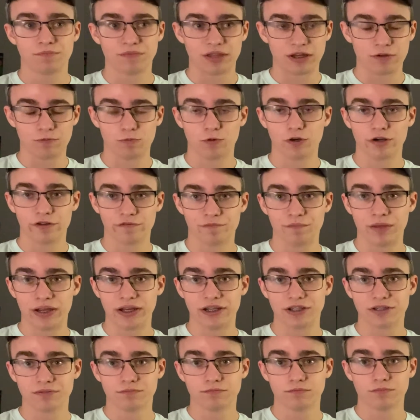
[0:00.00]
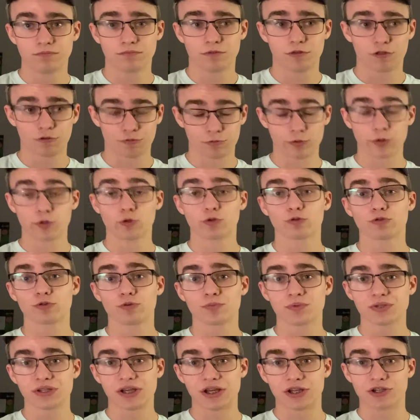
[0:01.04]
they would have made it through the group
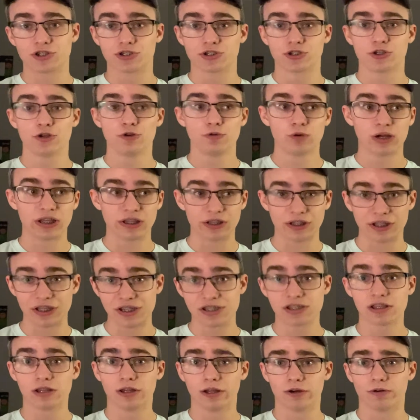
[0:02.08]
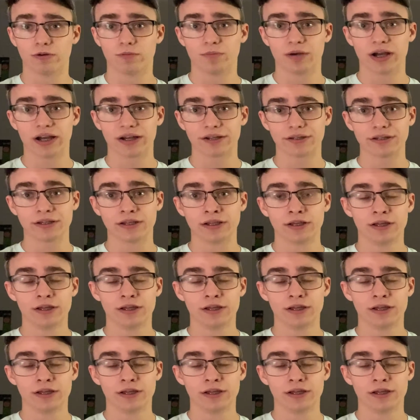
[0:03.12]
stage to at least the lower bracket.